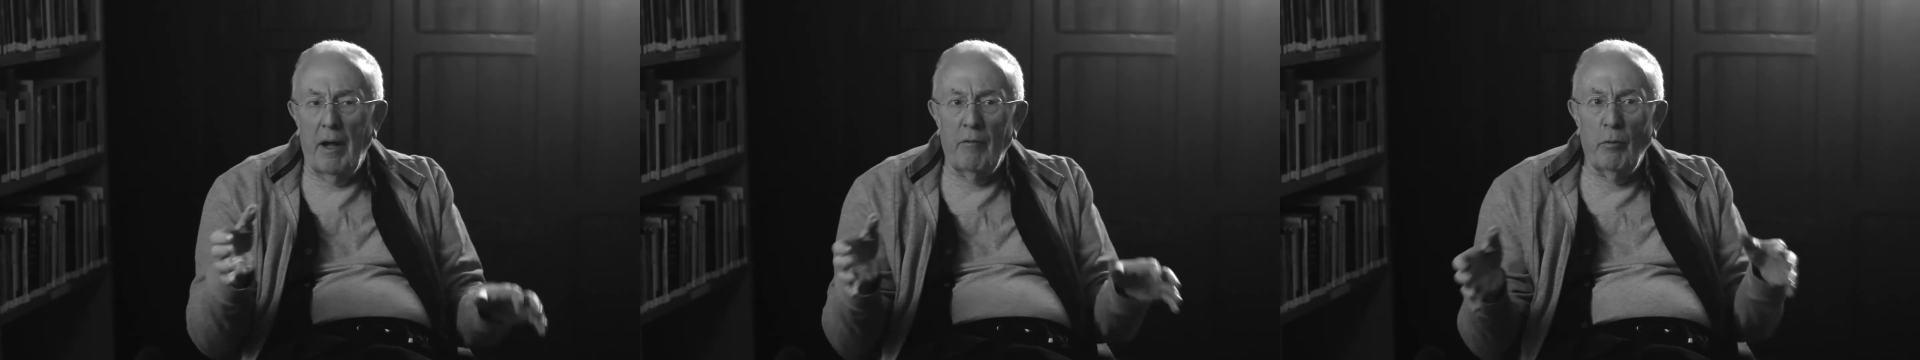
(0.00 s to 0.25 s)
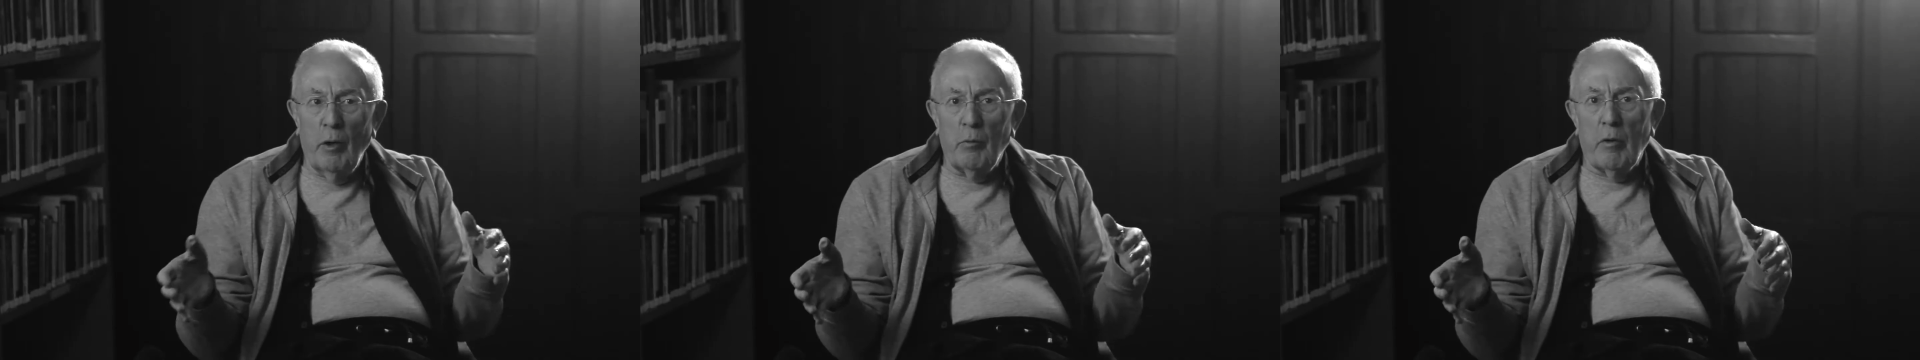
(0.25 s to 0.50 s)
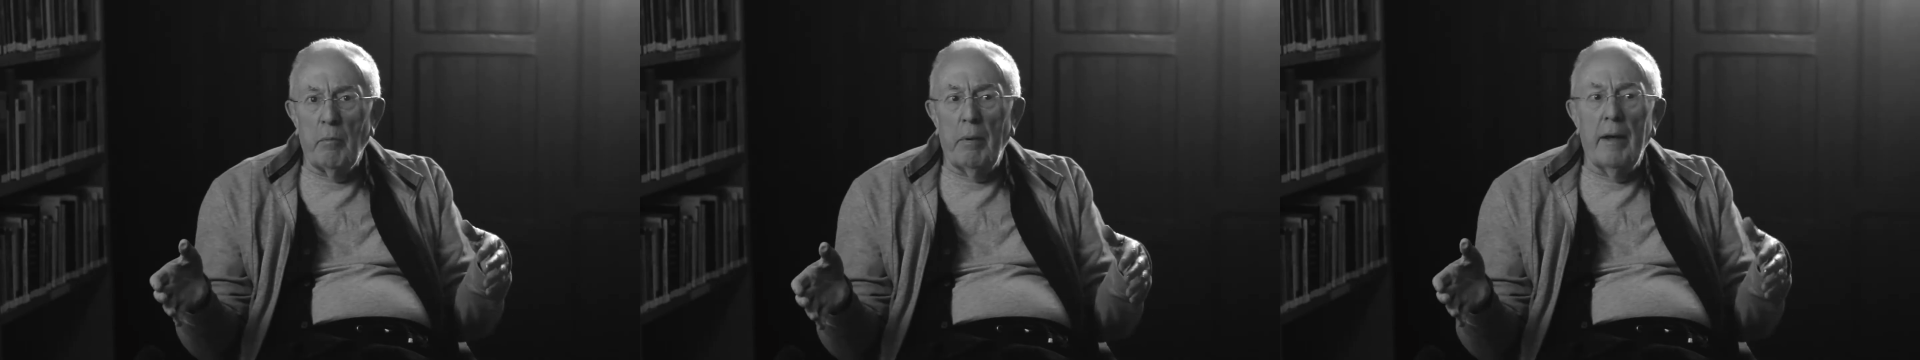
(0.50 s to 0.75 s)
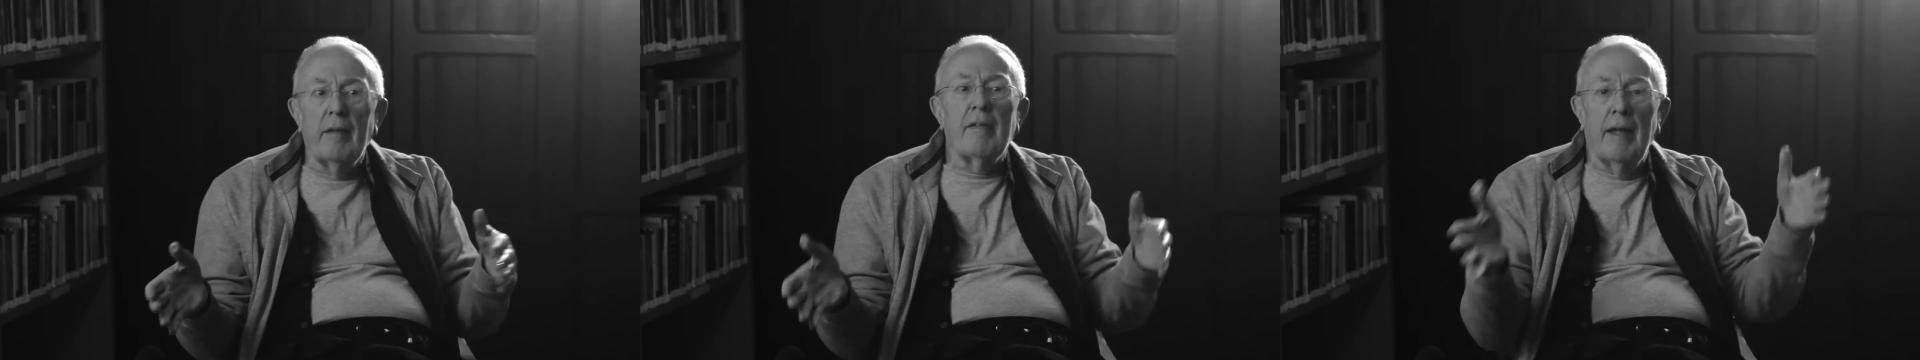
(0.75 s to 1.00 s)
I've worked with
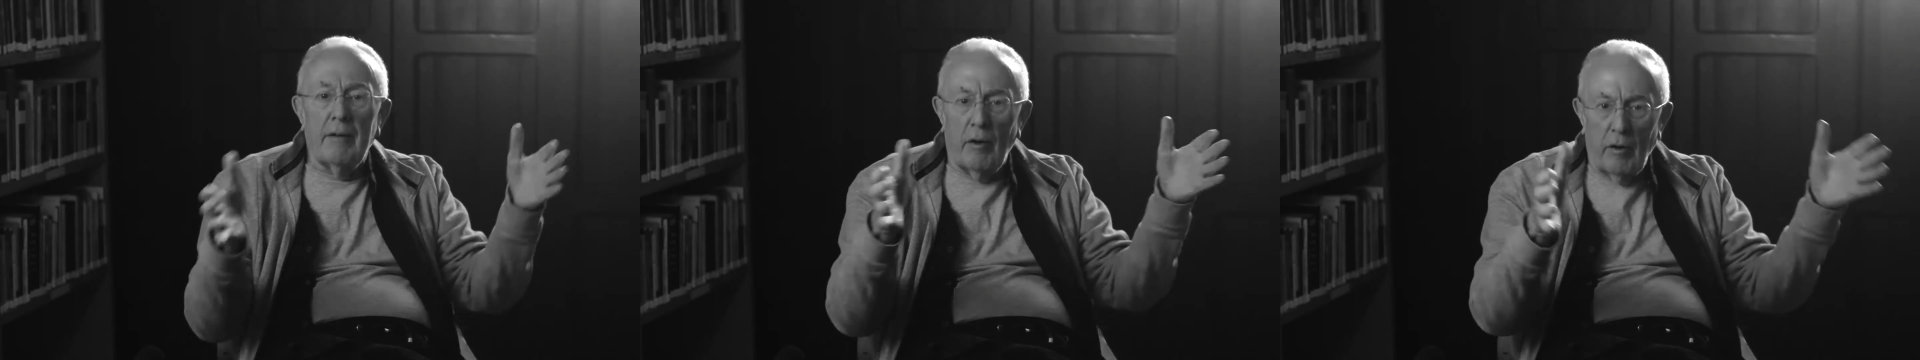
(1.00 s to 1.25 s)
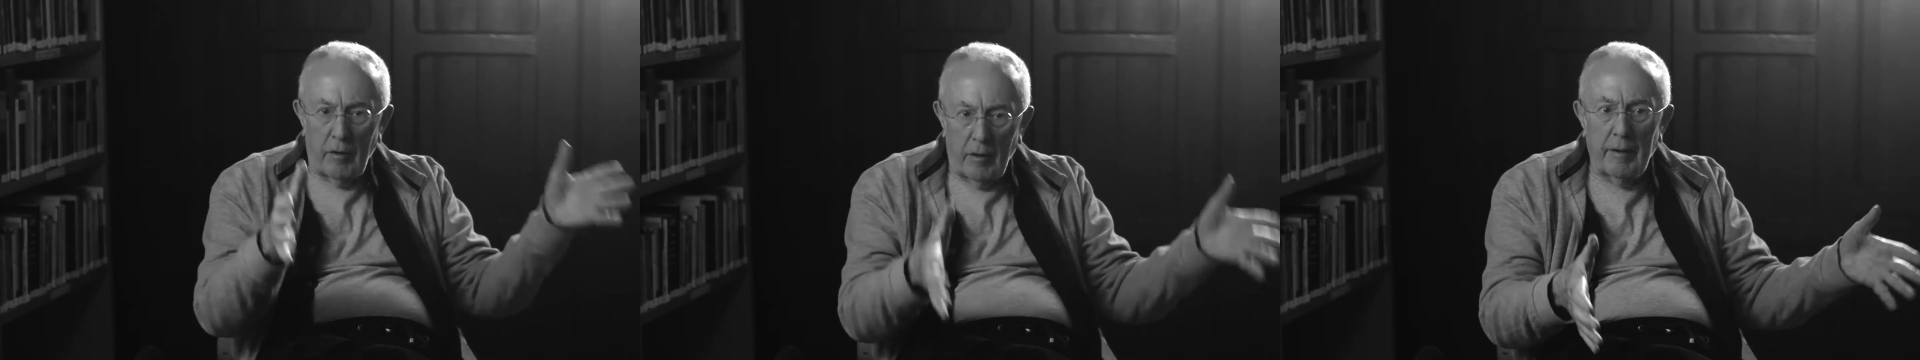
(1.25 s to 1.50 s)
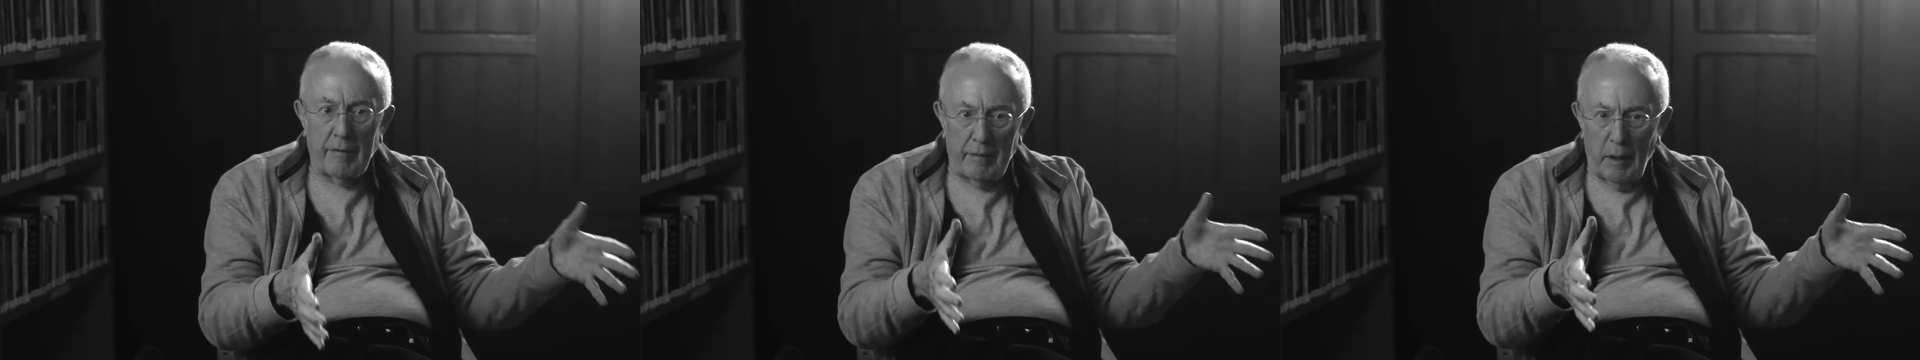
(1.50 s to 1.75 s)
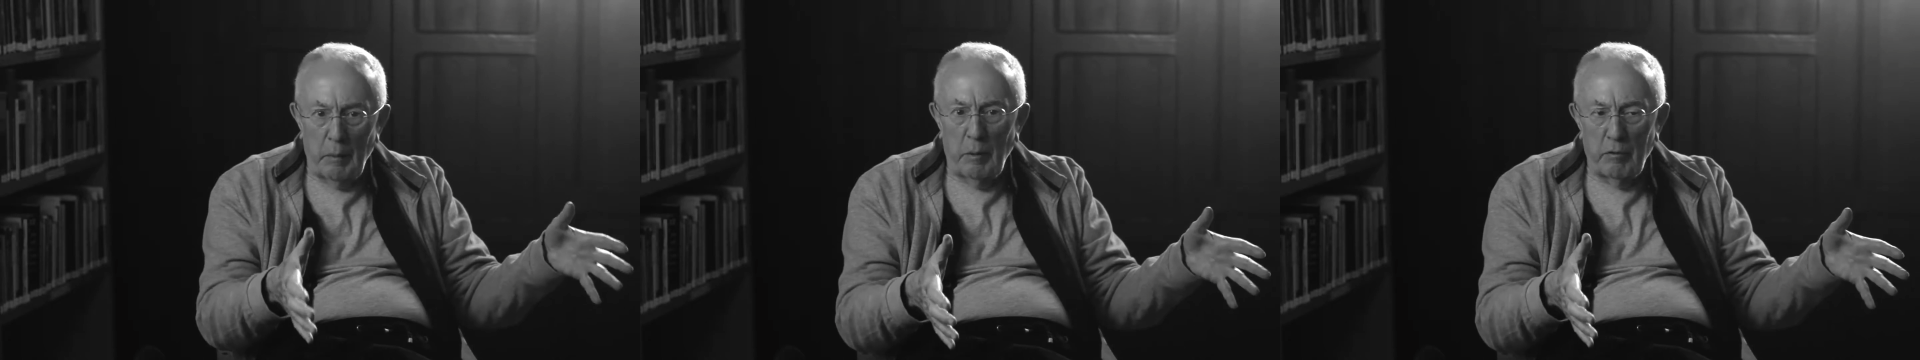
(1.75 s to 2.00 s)
bands that are
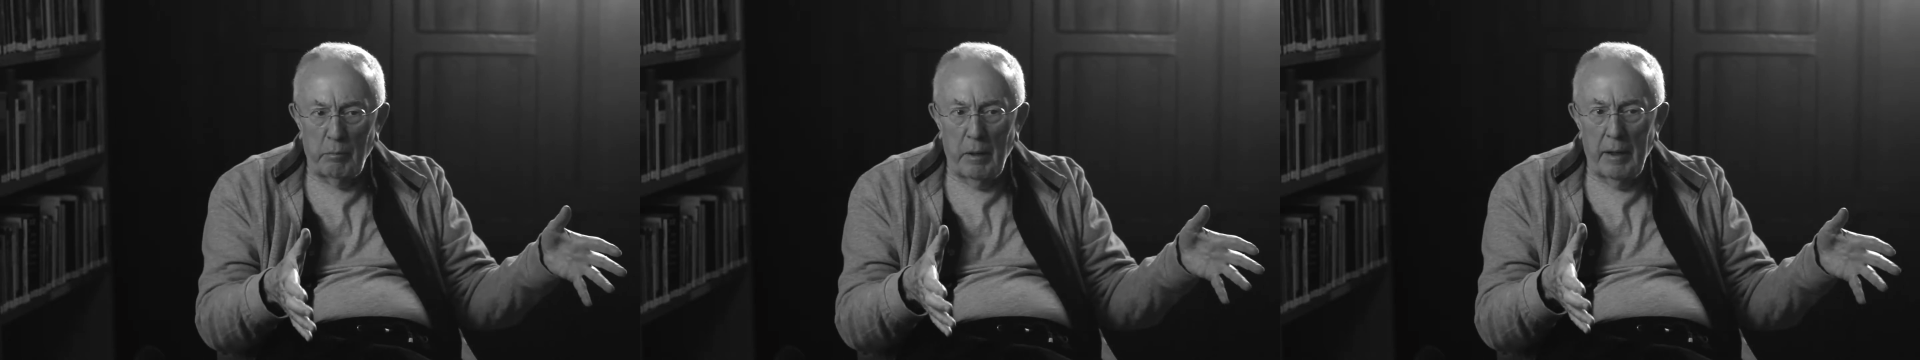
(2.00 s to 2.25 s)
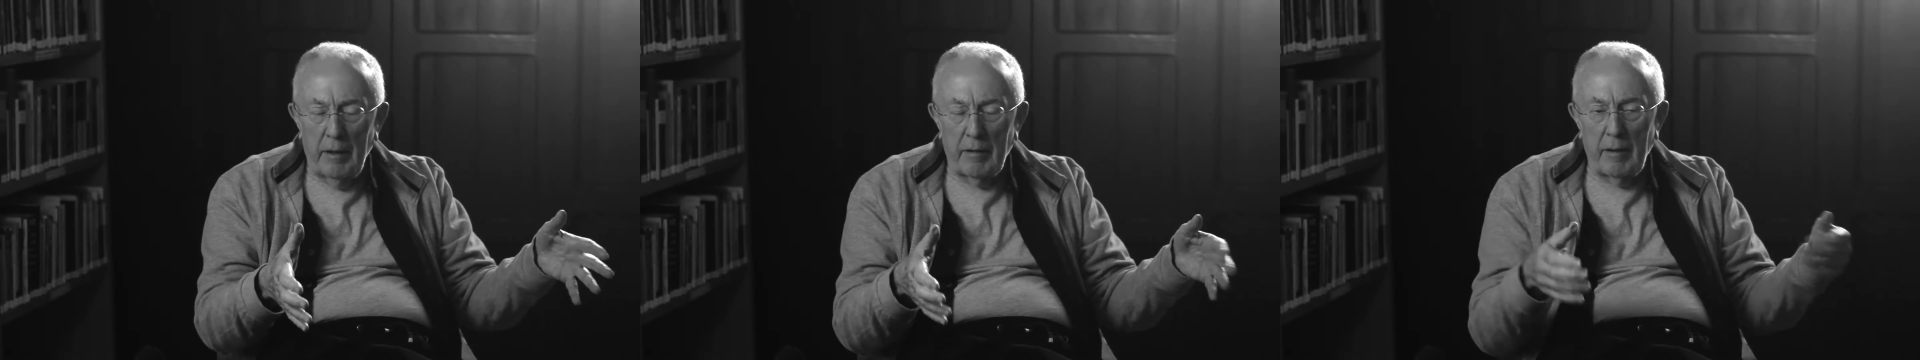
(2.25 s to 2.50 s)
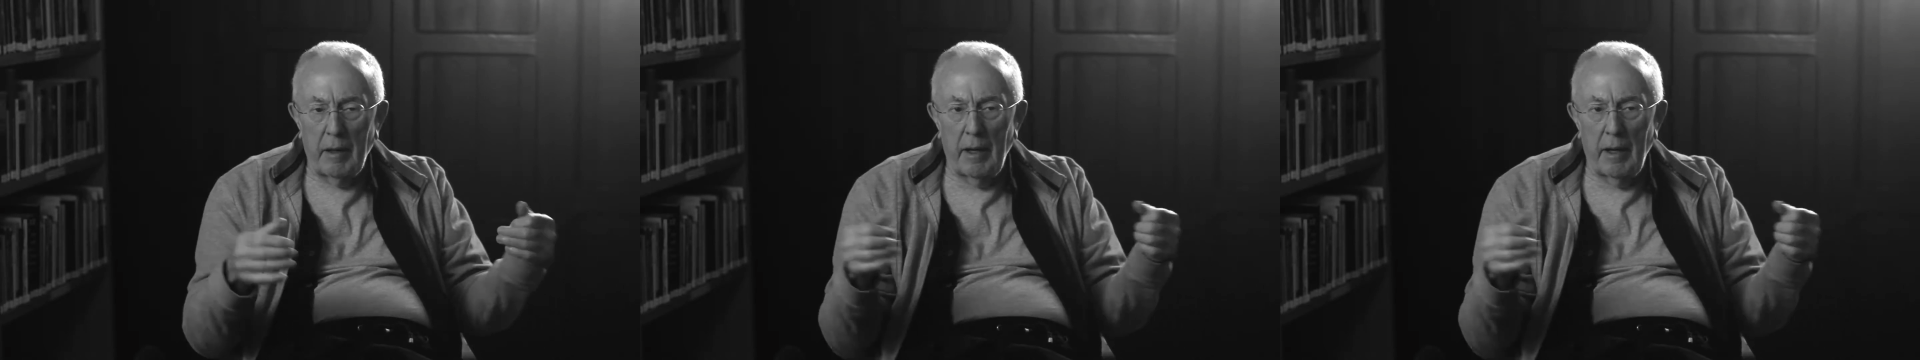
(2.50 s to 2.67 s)
established bands,